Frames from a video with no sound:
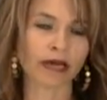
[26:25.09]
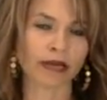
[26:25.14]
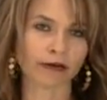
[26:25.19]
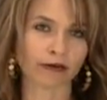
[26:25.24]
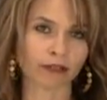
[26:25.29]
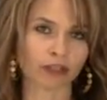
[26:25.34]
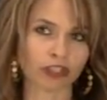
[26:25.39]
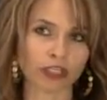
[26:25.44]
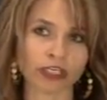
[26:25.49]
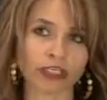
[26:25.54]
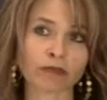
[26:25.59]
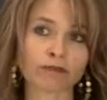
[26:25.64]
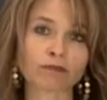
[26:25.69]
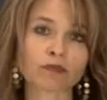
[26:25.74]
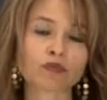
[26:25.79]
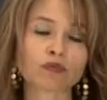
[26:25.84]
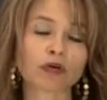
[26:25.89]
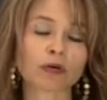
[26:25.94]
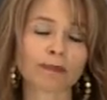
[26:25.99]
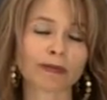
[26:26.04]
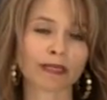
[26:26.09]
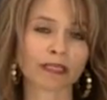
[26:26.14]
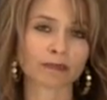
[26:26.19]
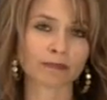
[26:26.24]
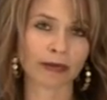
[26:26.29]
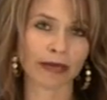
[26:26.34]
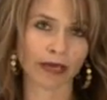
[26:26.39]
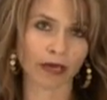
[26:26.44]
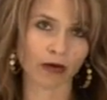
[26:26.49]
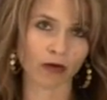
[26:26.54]
energy and absorb it as
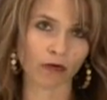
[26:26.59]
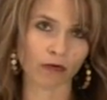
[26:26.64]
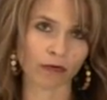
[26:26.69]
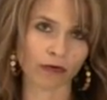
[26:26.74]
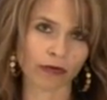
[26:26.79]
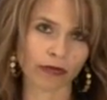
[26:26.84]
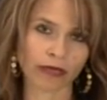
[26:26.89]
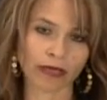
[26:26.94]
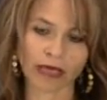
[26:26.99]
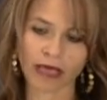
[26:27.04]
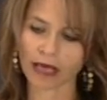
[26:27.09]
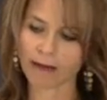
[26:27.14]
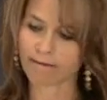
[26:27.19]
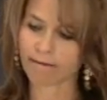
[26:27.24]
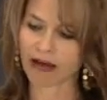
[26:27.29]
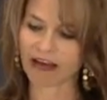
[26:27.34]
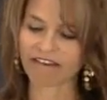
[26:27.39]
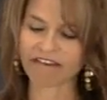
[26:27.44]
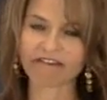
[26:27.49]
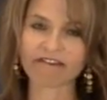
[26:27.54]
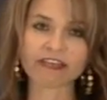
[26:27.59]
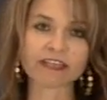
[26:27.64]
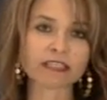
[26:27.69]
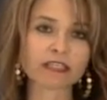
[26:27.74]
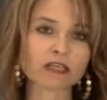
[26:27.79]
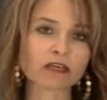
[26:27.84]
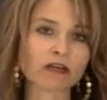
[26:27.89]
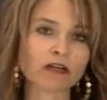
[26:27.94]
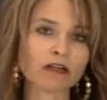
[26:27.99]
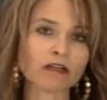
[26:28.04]
my own, my
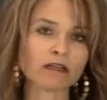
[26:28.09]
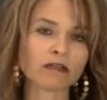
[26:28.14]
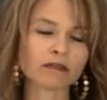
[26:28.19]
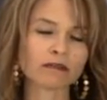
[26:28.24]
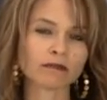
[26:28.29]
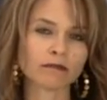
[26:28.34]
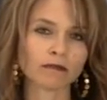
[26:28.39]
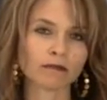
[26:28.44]
physical,